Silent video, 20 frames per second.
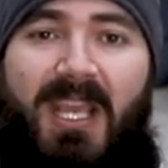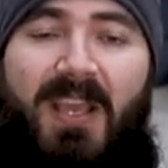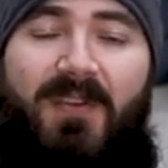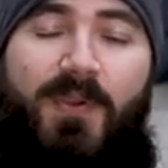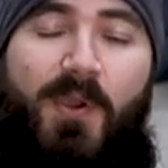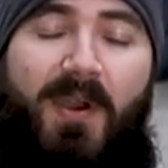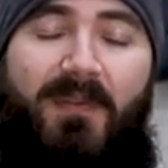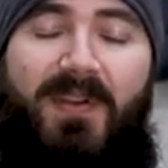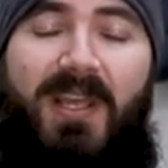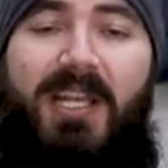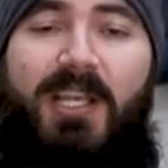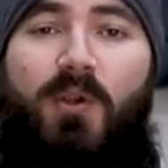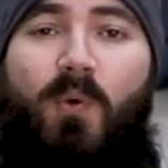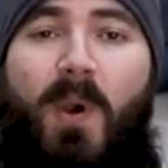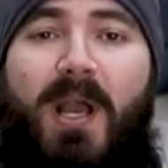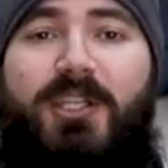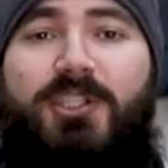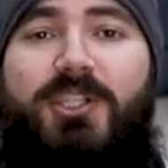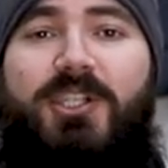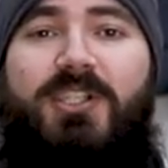If you have any
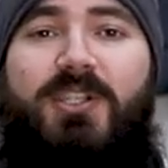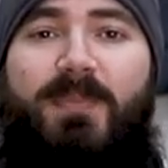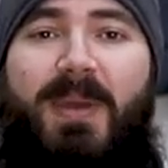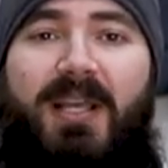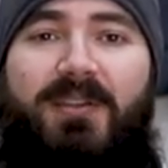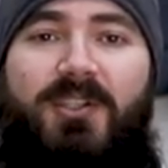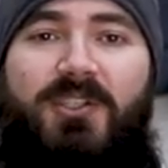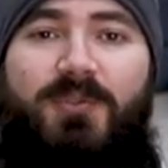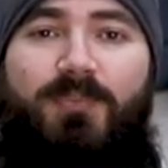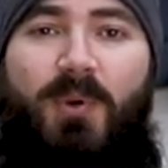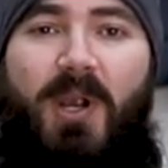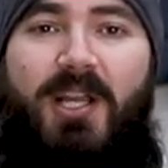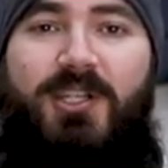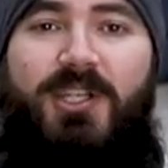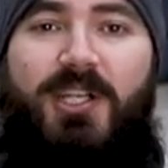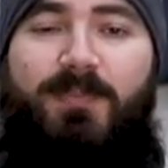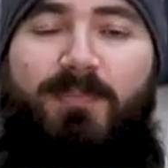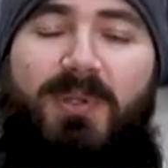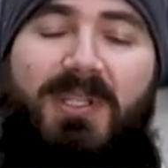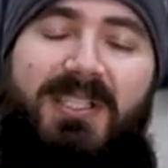questions about this
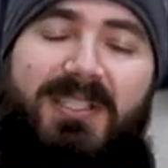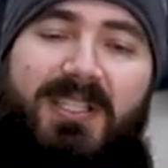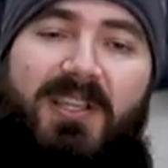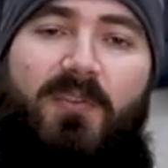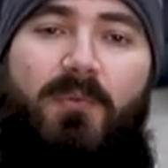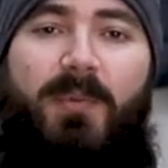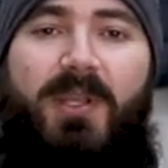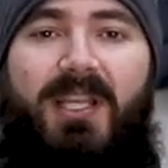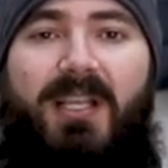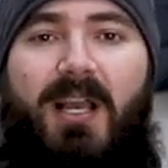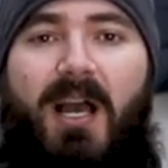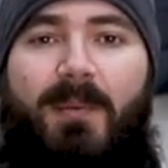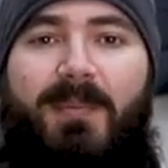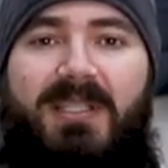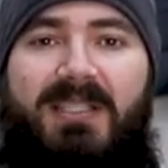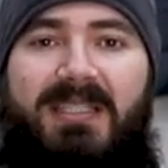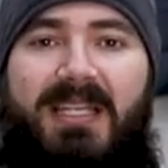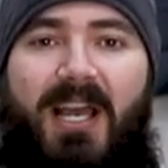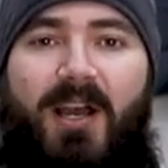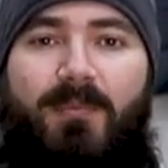project, please leave them in the
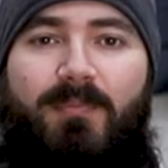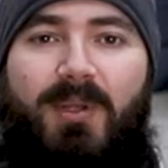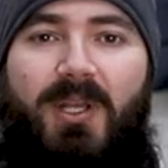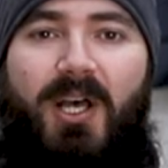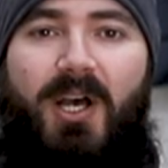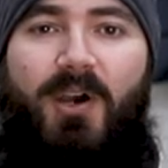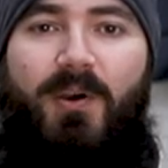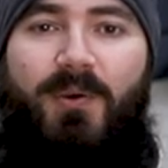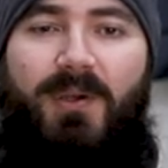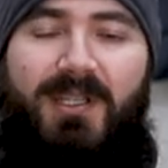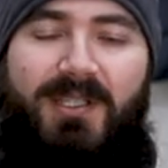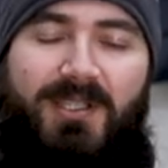comments down below.